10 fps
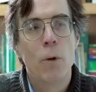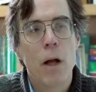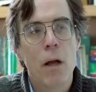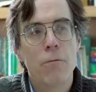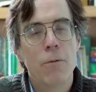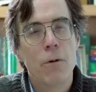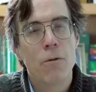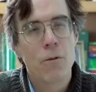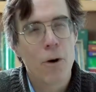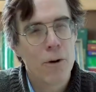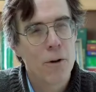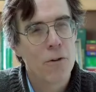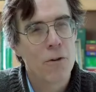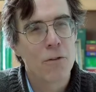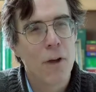I first started
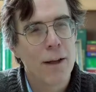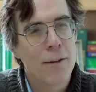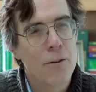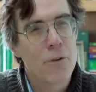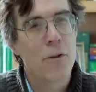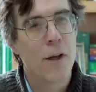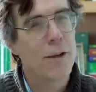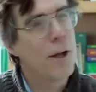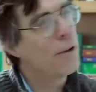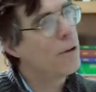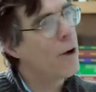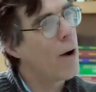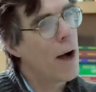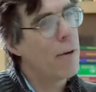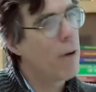as a scientist, I
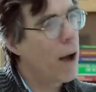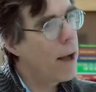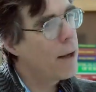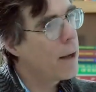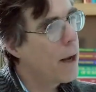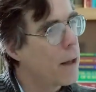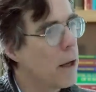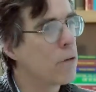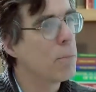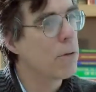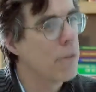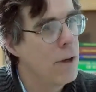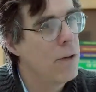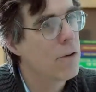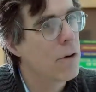had an
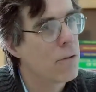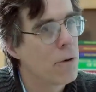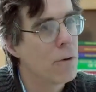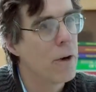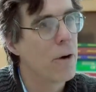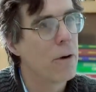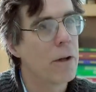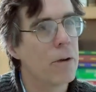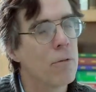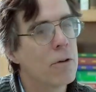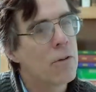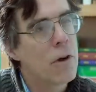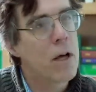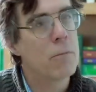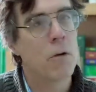expertise in a certain area, and over
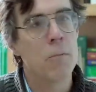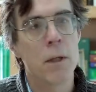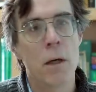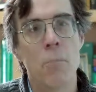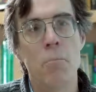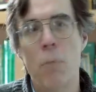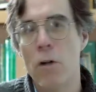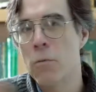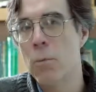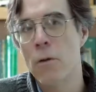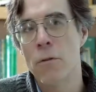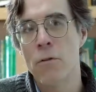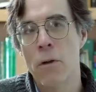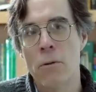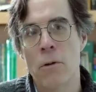time I've become much more of a
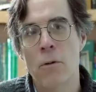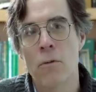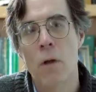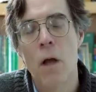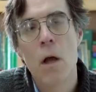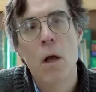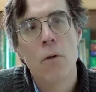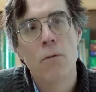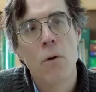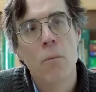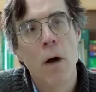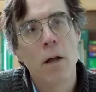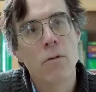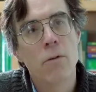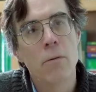generalist. So
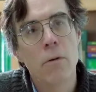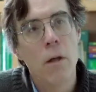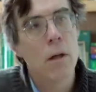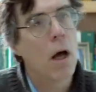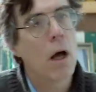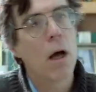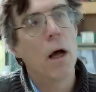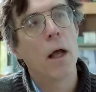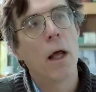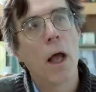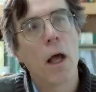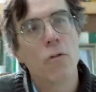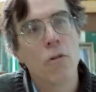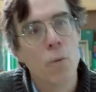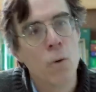my student,
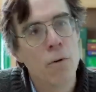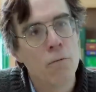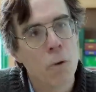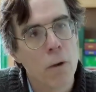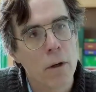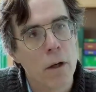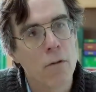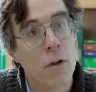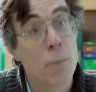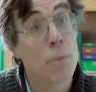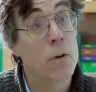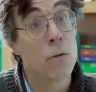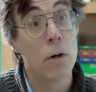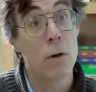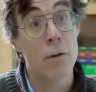Angie Wu, for example,
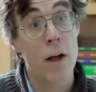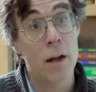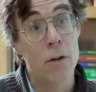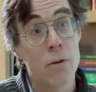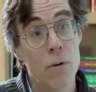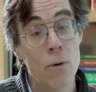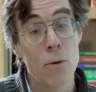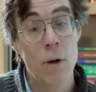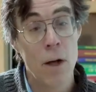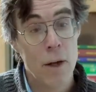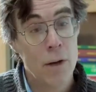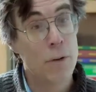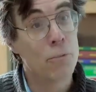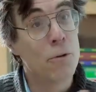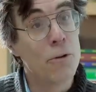has learned how to do
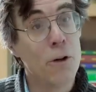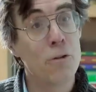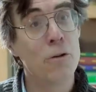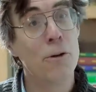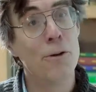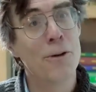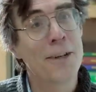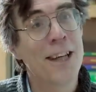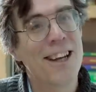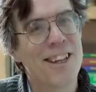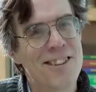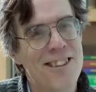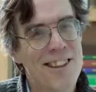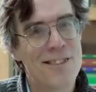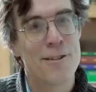the traditional inorganic
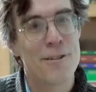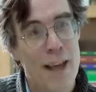synthesis to